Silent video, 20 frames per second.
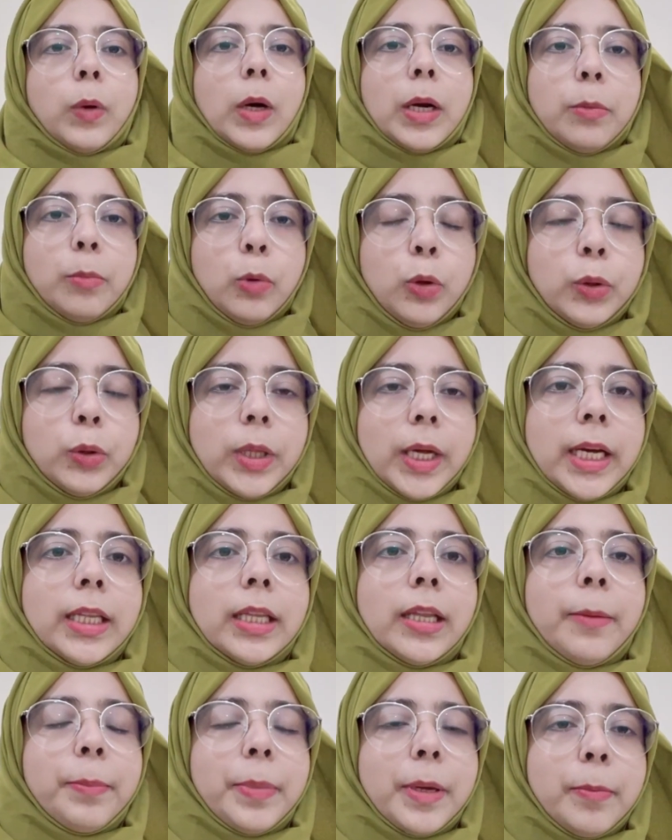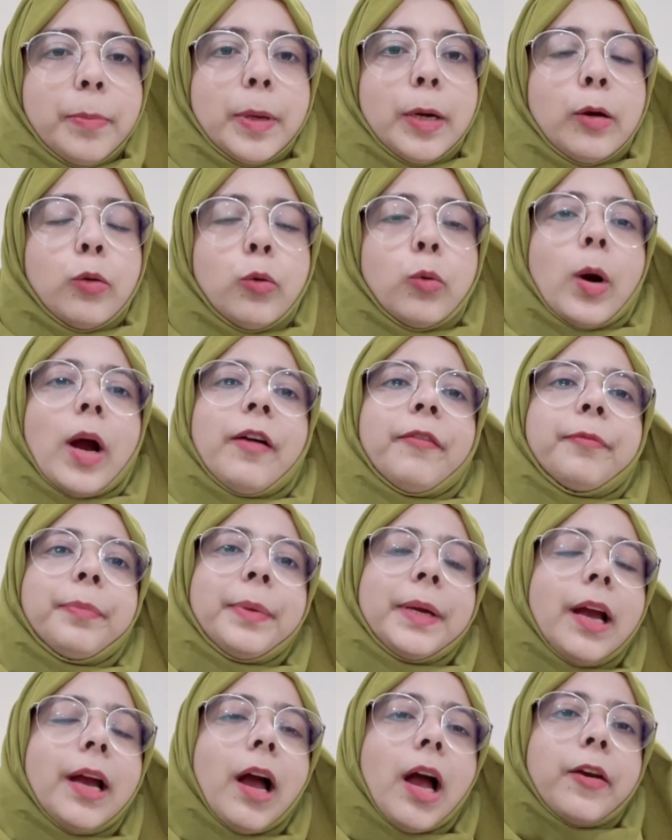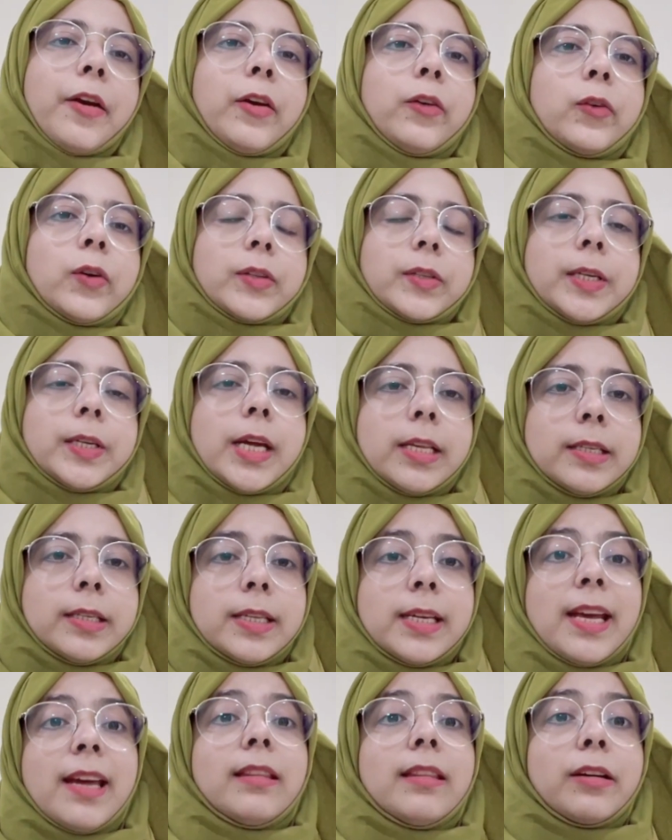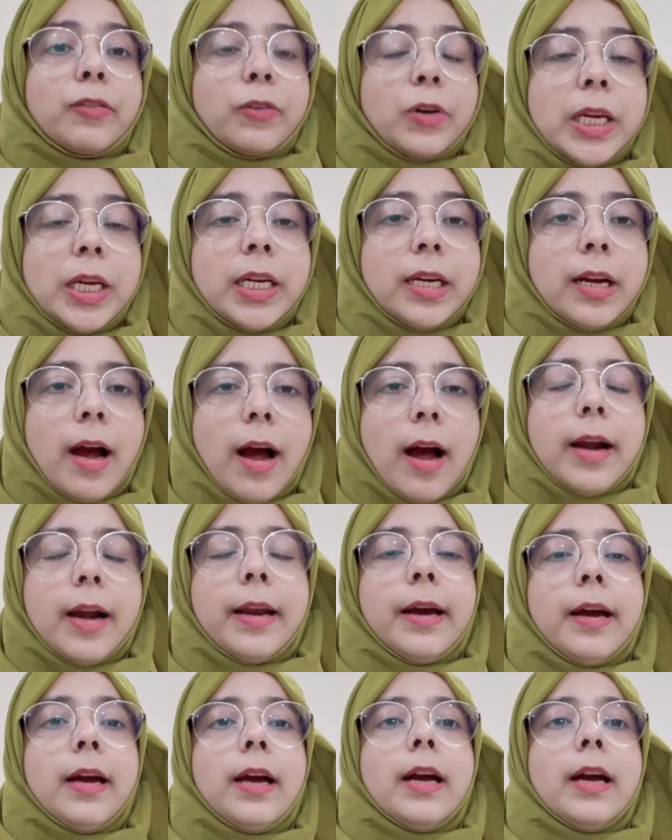one more thing, the people who have PR and residency and the green card,